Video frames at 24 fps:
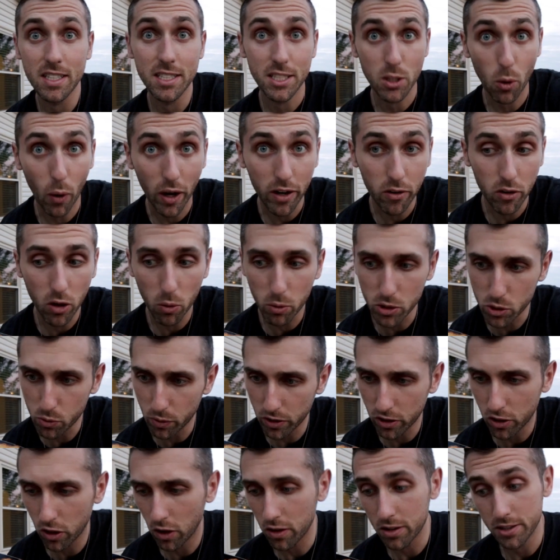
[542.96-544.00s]
so I don't know what you
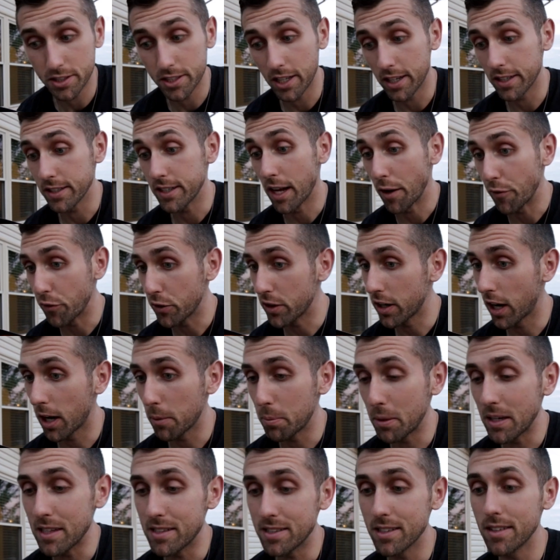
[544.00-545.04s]
want to call this thing. Definitely not a
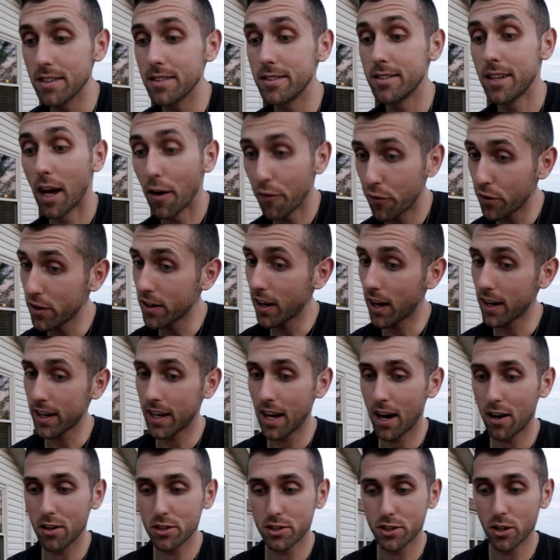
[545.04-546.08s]
pizza, definitely not a
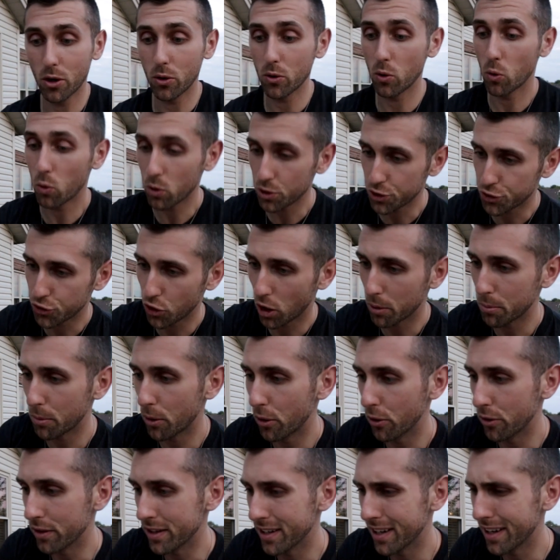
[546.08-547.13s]
calzone or a
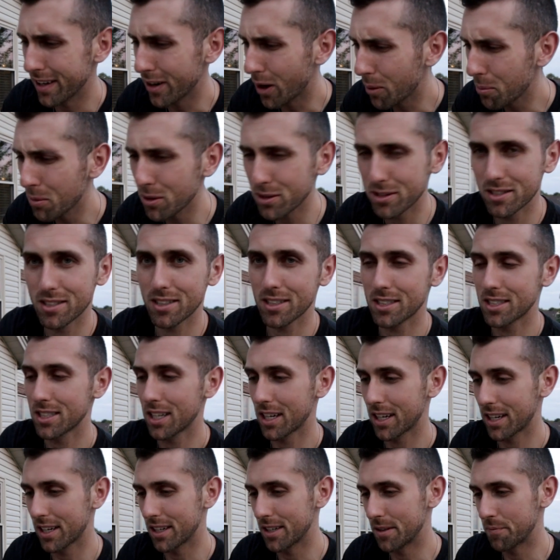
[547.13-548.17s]
stromboli. It almost looks
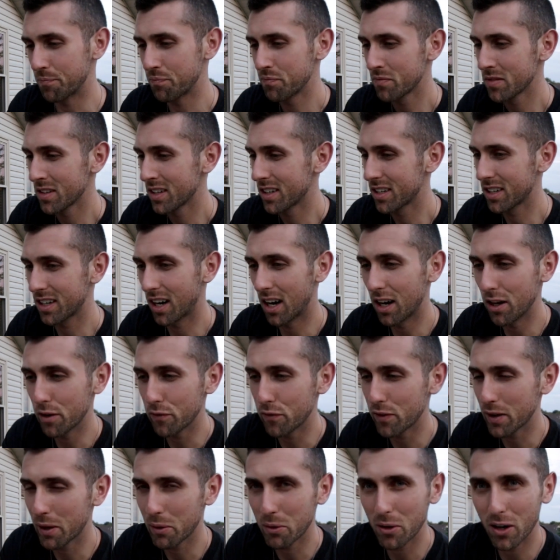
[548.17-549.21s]
like a
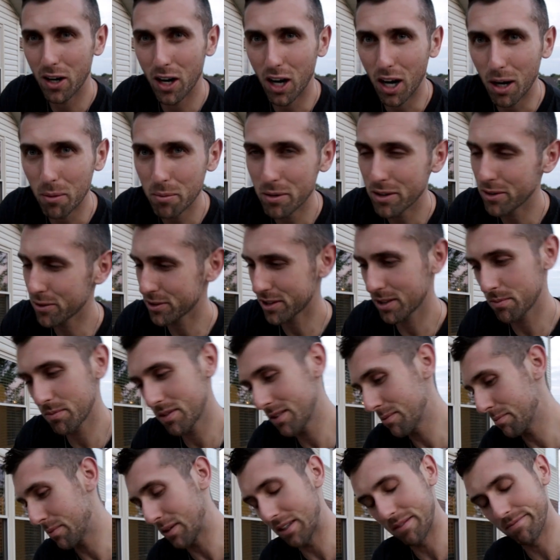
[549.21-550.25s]
cauliflower omelet or
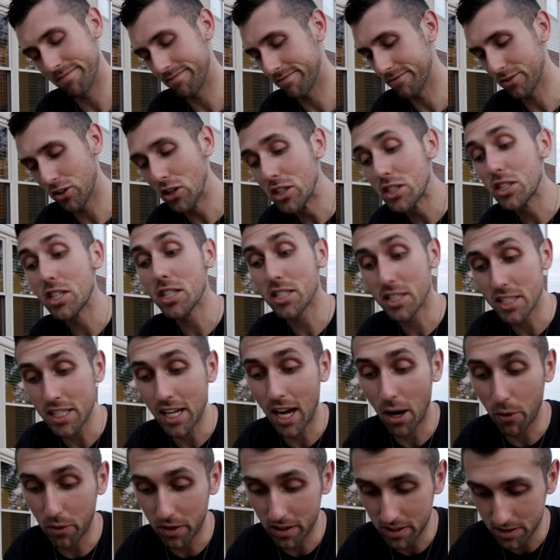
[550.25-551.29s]
something, but let's just see
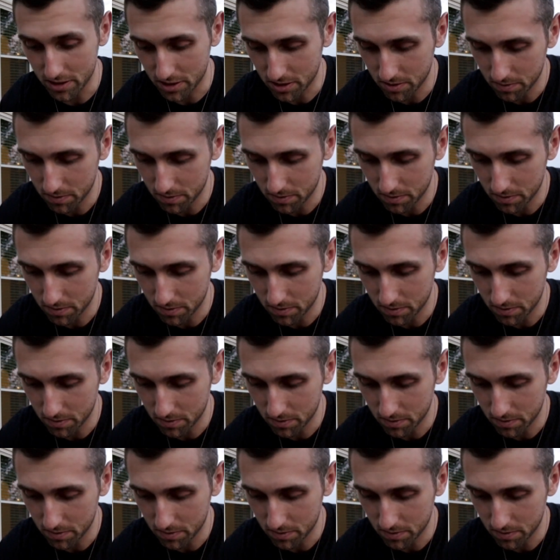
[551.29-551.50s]
how it is.